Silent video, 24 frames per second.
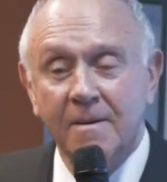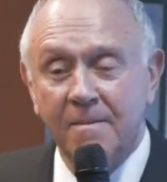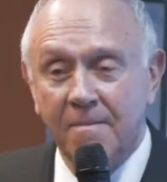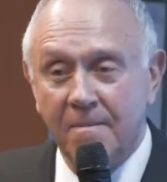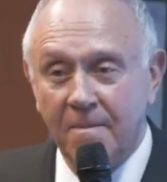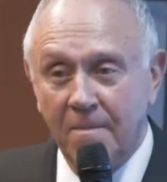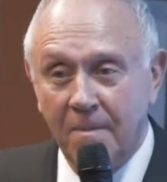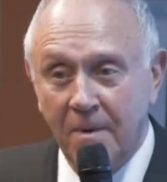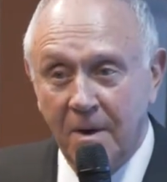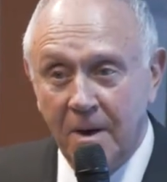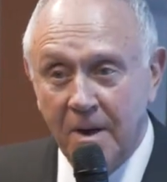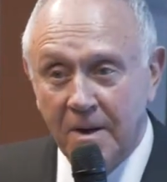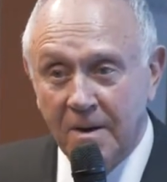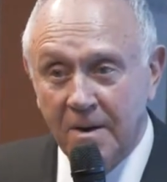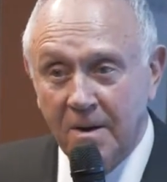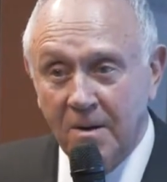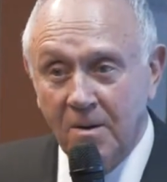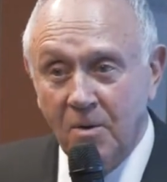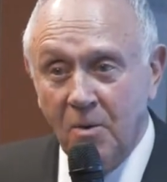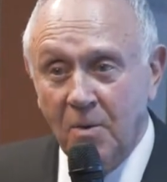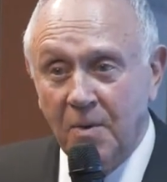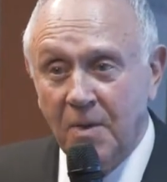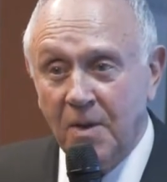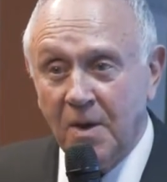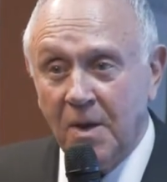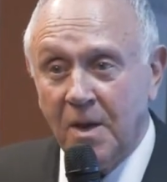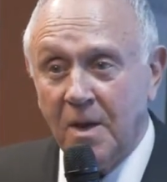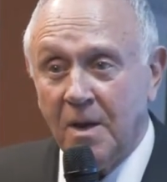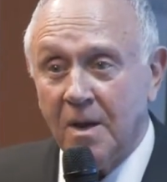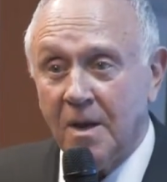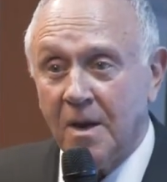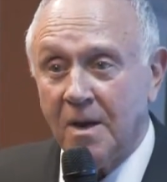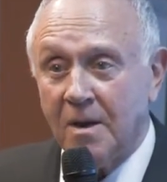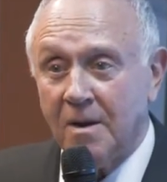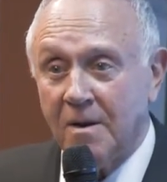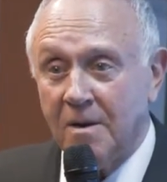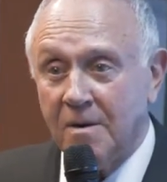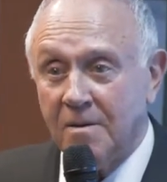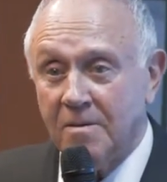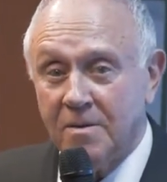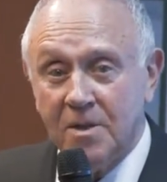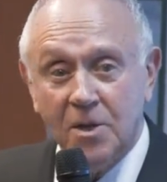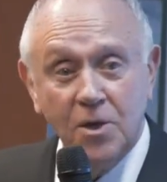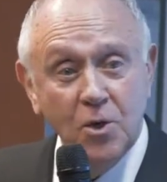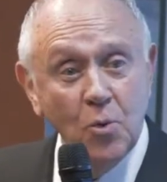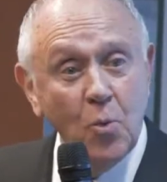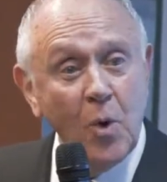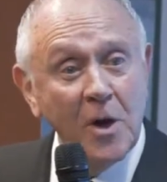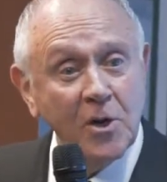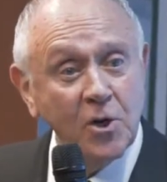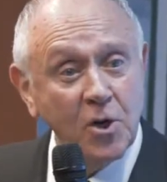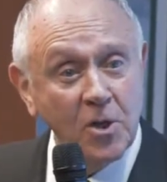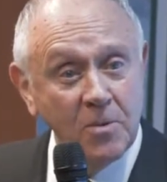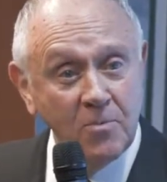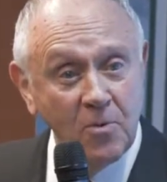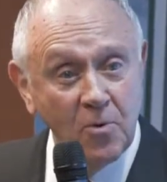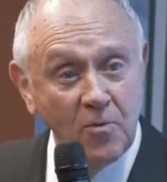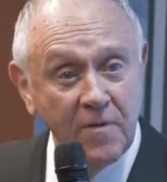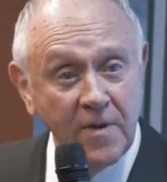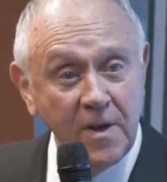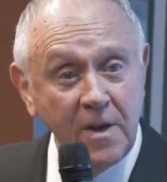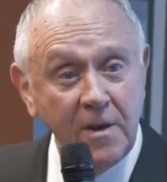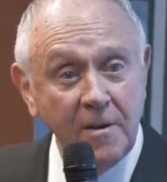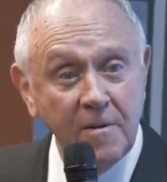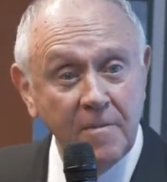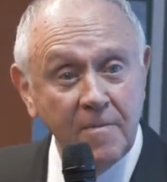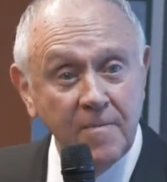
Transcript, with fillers: Martin Luther King. Did you watch the movie?